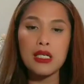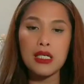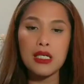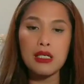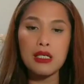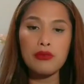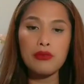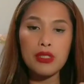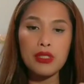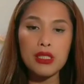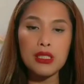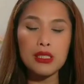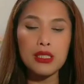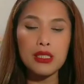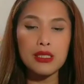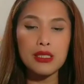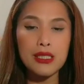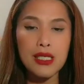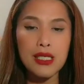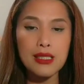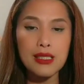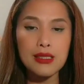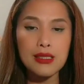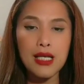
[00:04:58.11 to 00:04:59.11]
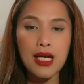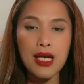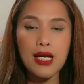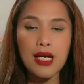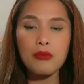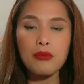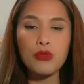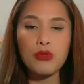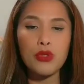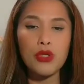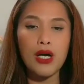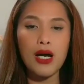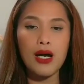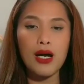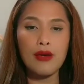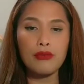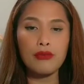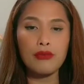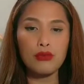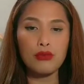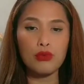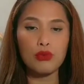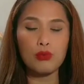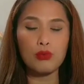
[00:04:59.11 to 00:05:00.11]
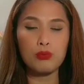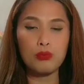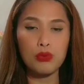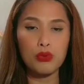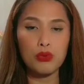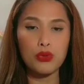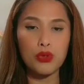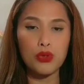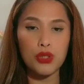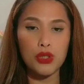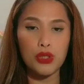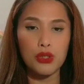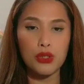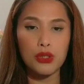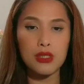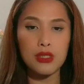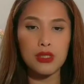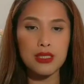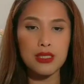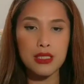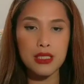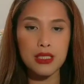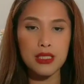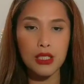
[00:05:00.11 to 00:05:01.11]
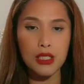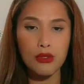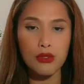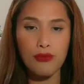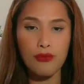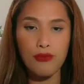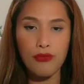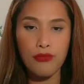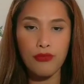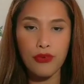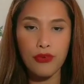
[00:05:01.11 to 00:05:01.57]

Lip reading: Even in the daytime, you have to put the serum